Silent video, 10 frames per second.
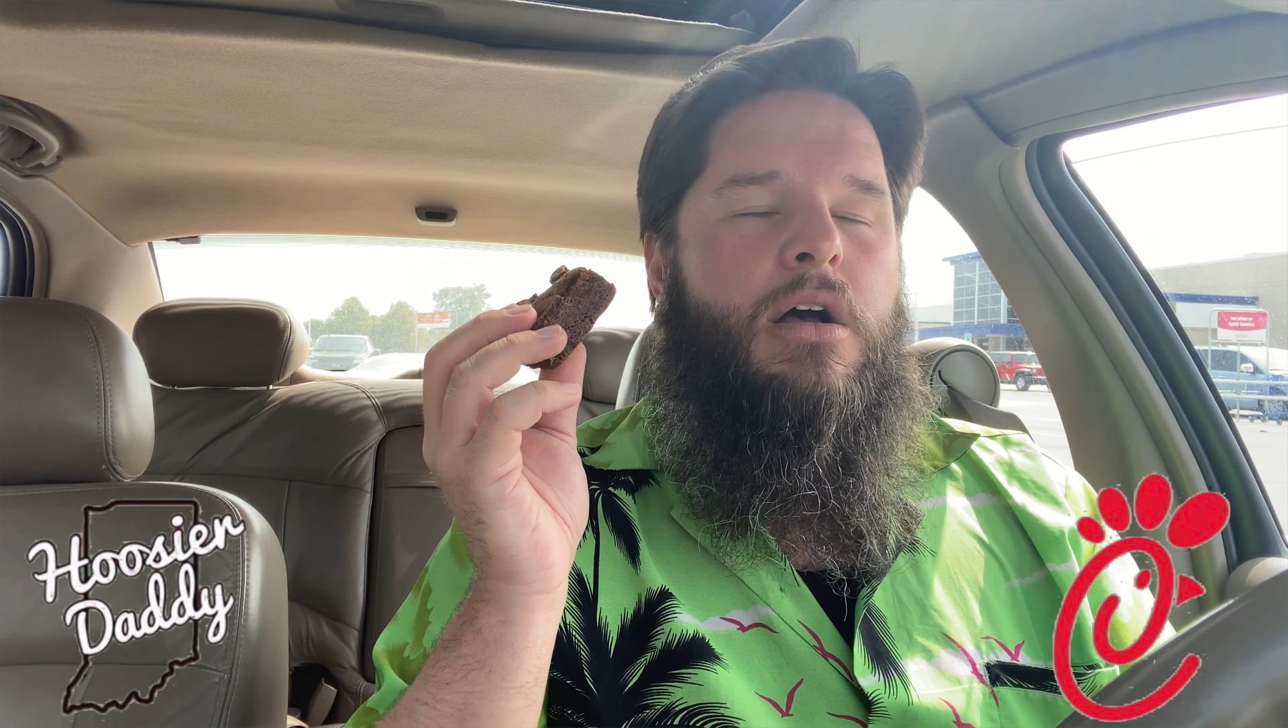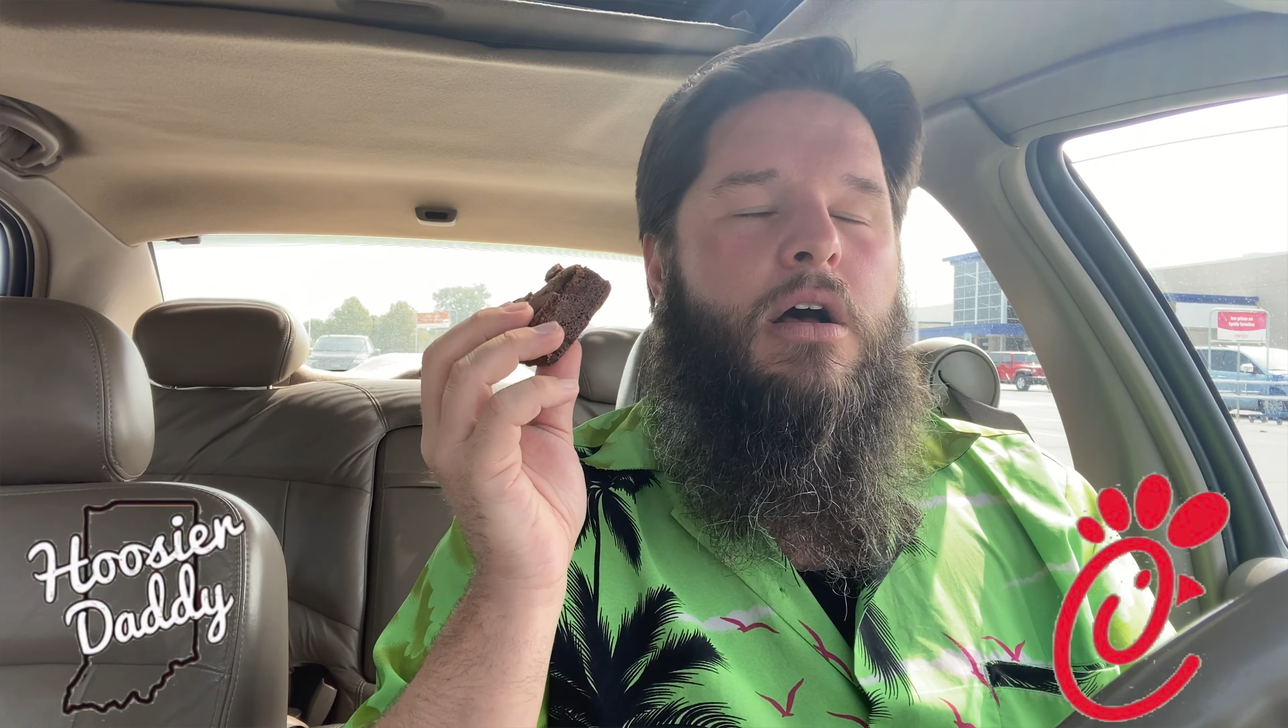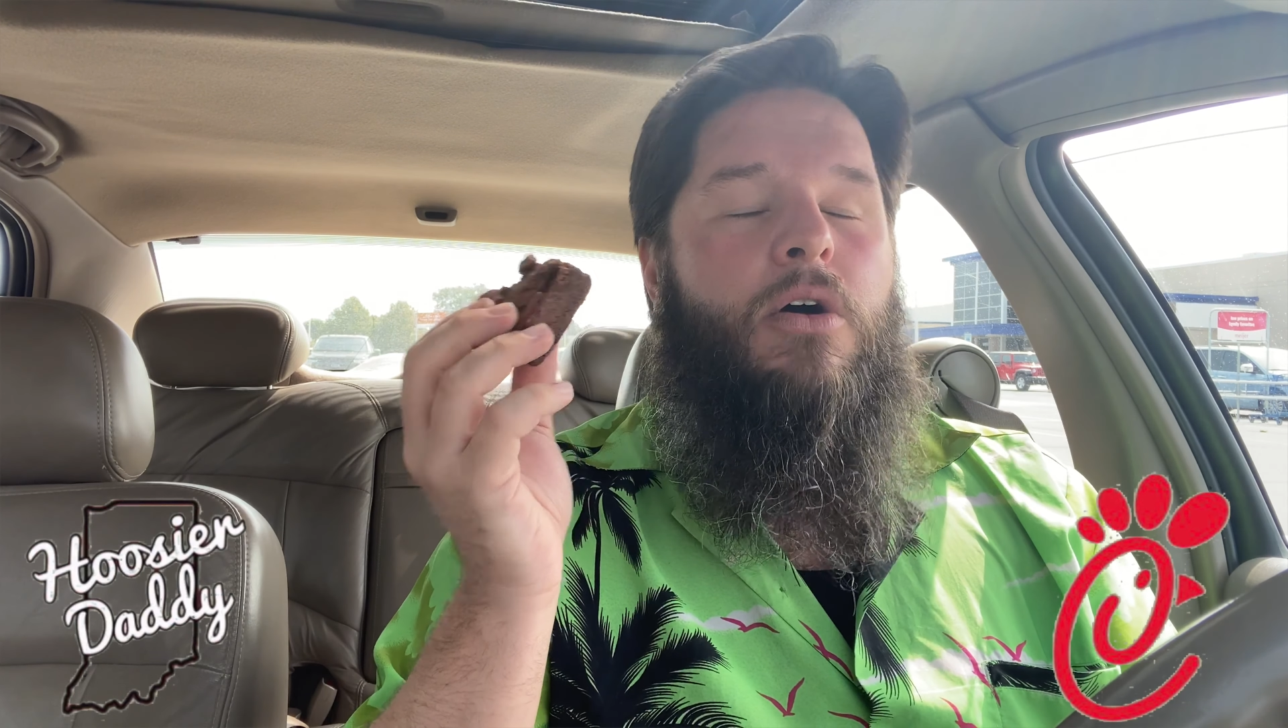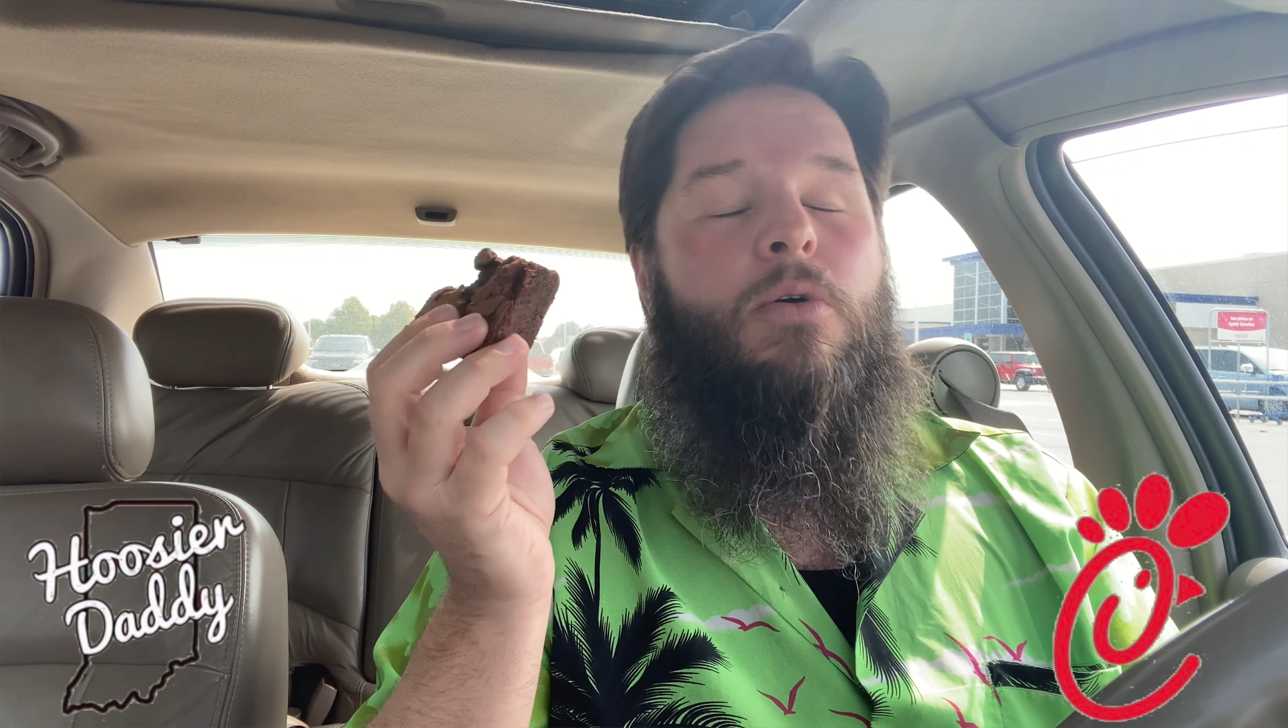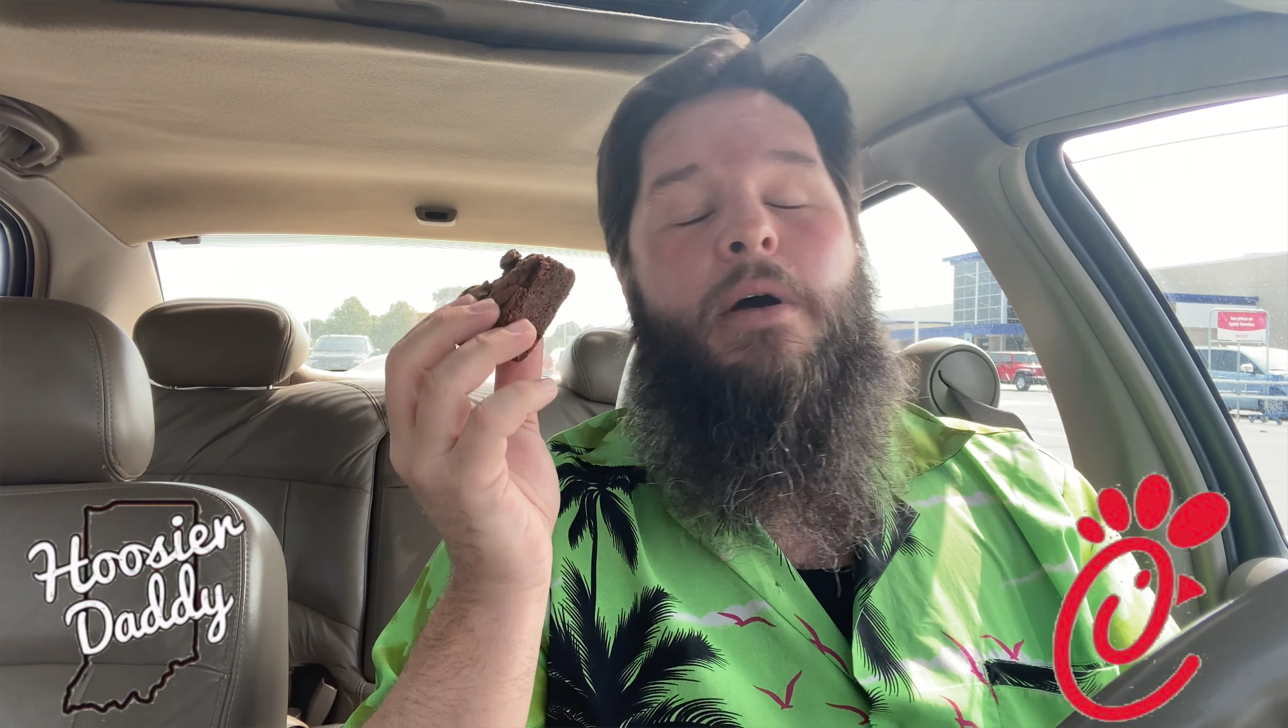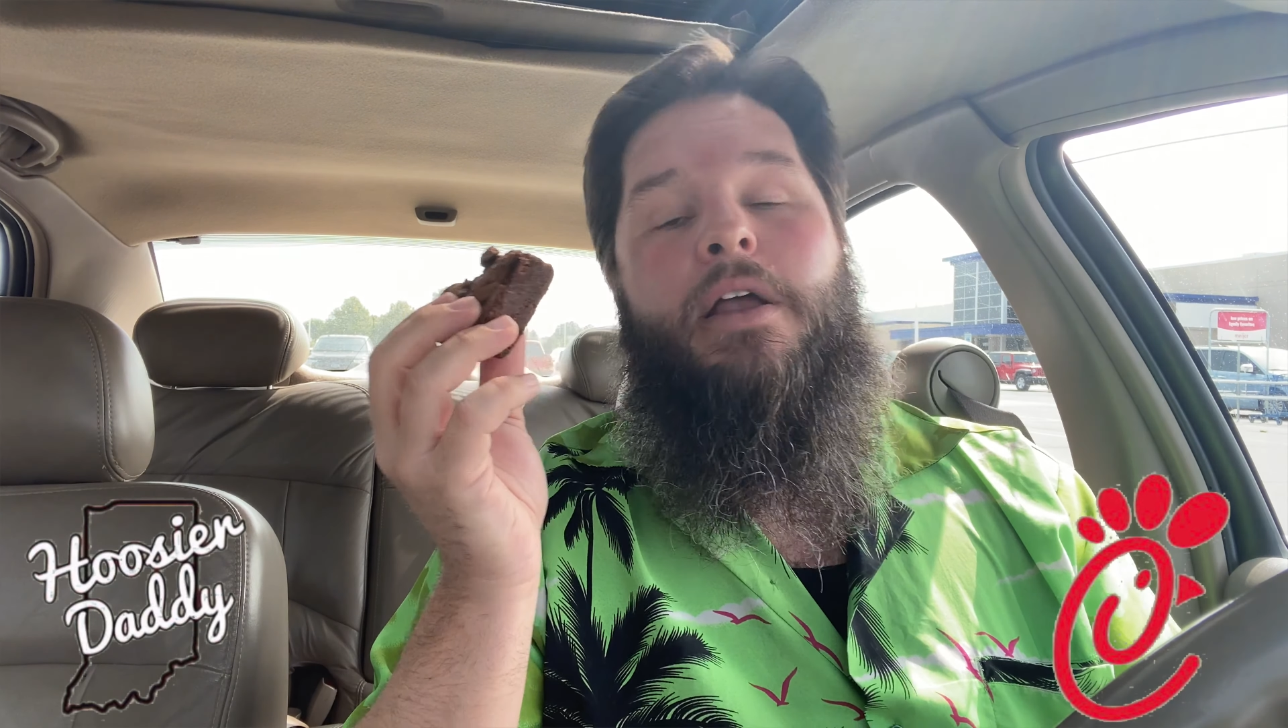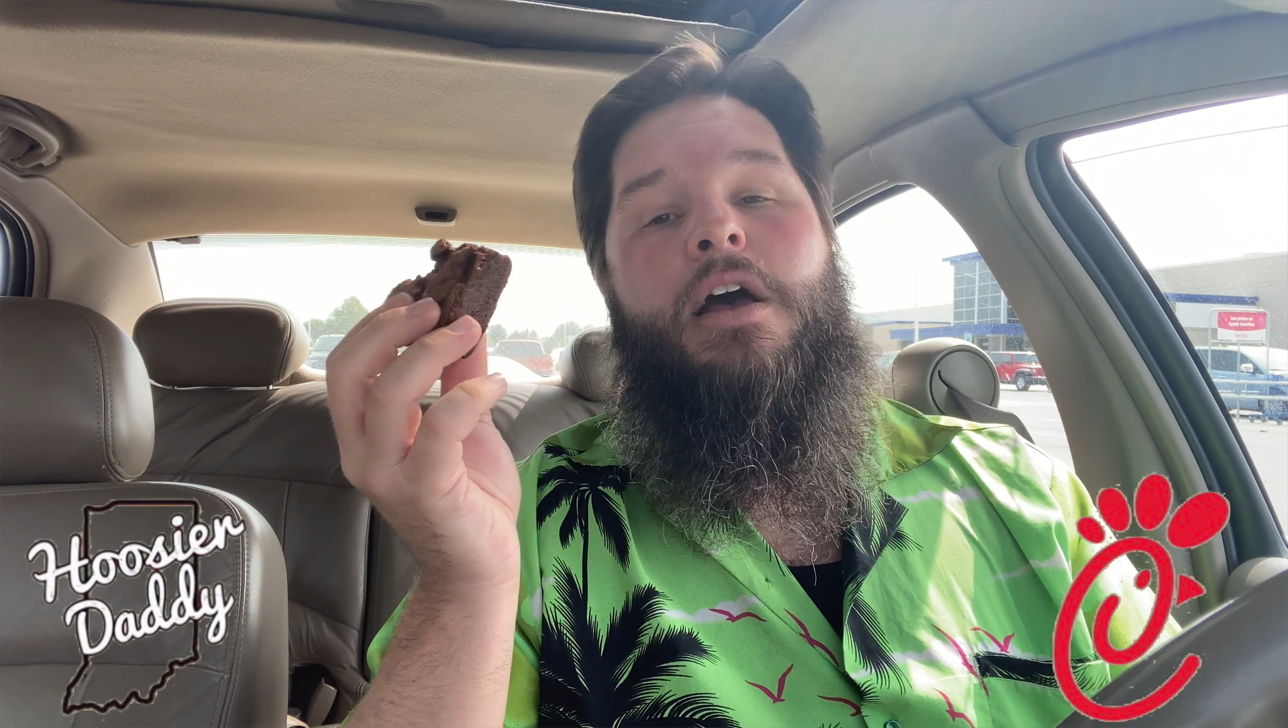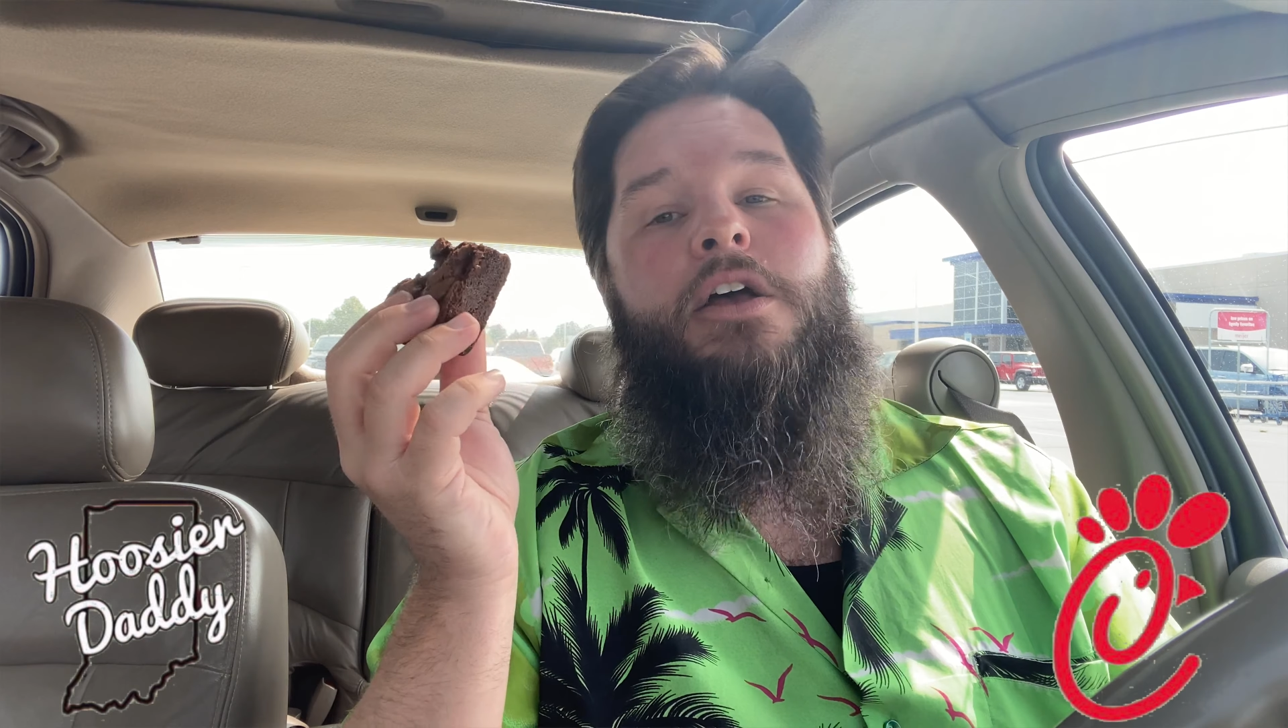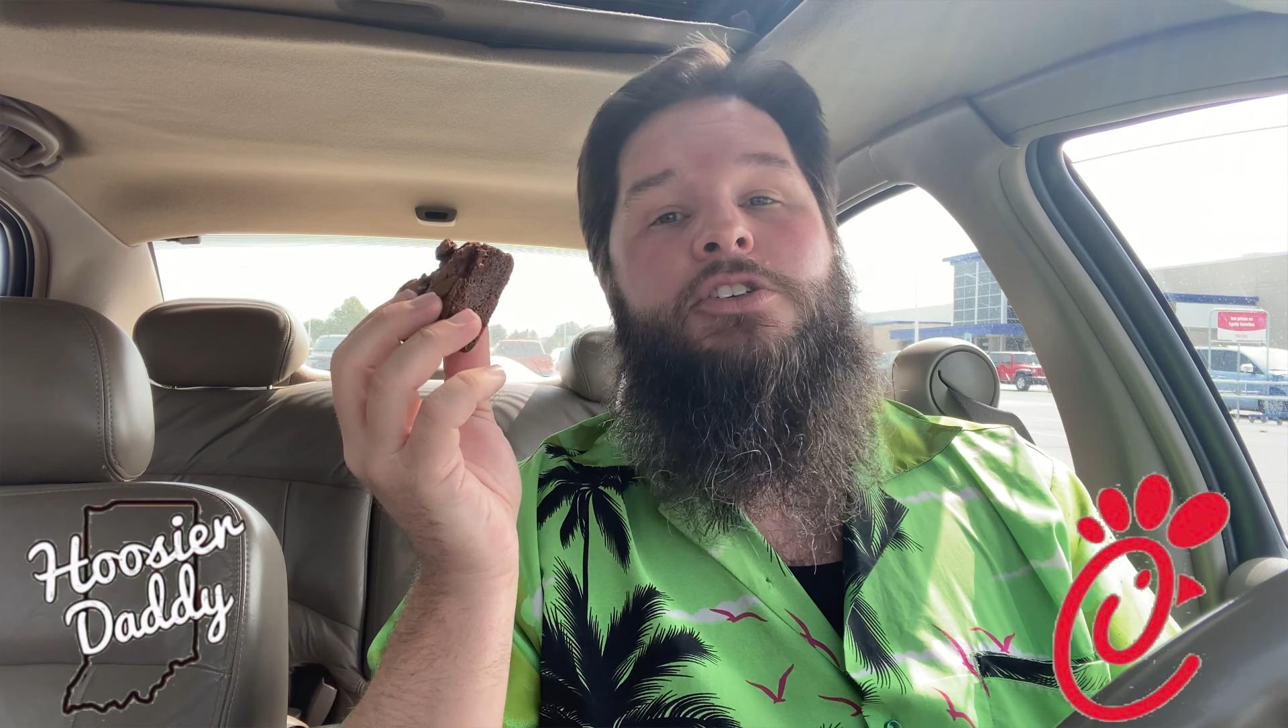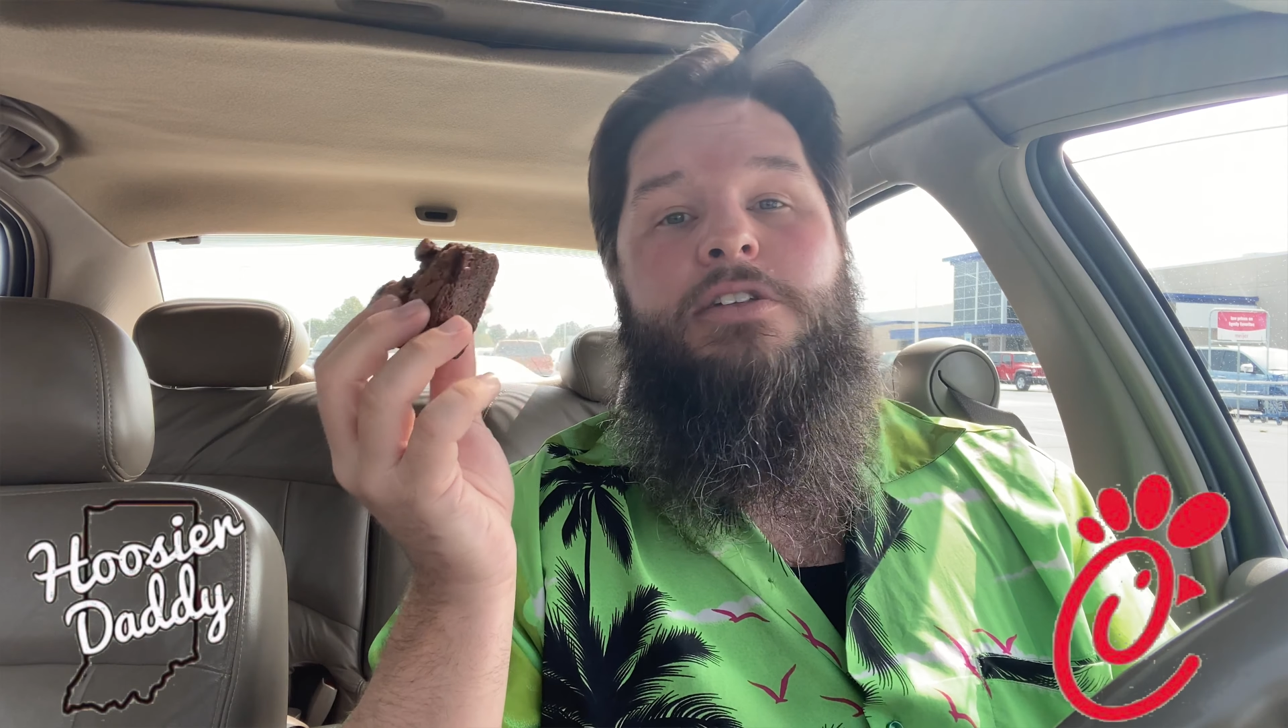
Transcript: oh my gosh,